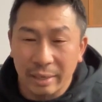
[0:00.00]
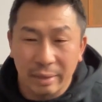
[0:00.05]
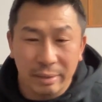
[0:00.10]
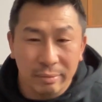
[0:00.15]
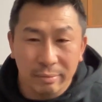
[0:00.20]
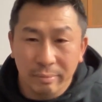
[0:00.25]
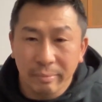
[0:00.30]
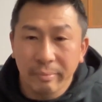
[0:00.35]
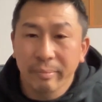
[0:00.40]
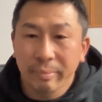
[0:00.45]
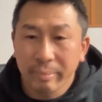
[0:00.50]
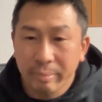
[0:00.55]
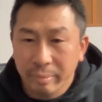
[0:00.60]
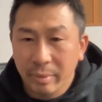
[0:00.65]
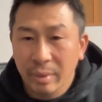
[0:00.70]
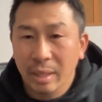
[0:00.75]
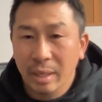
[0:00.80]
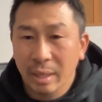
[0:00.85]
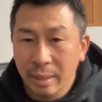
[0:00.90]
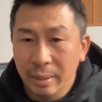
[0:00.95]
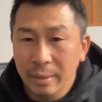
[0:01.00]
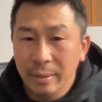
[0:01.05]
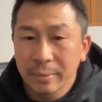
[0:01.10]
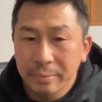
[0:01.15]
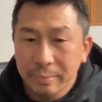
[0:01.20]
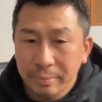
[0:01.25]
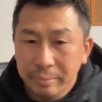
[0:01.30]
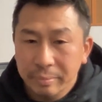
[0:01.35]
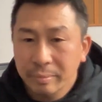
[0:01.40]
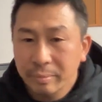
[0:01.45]
you're self-policing. You're
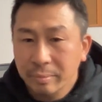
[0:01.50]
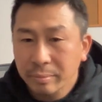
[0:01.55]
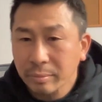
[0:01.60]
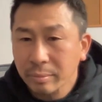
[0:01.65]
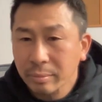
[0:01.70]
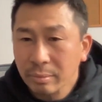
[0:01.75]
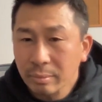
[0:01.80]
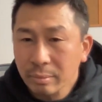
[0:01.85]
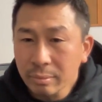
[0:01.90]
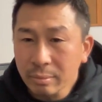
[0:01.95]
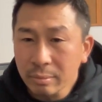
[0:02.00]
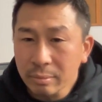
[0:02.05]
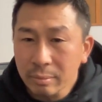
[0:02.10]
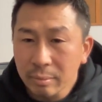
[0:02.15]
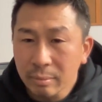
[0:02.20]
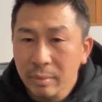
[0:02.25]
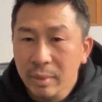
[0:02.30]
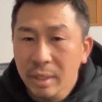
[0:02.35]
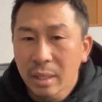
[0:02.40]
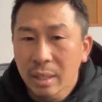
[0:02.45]
policing yourselves.